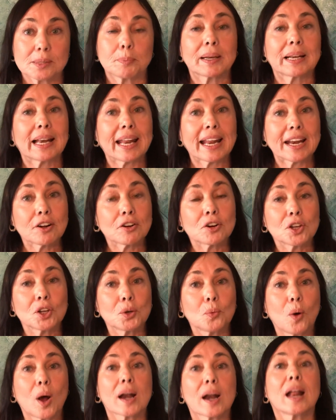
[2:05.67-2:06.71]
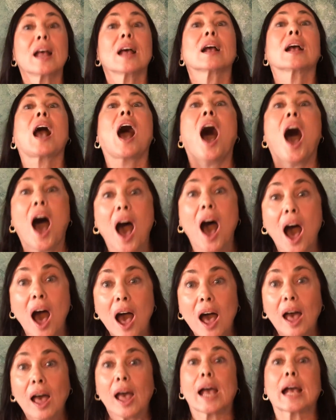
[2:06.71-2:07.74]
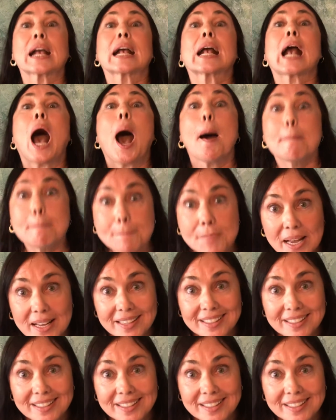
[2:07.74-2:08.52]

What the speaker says: but later you want K and cup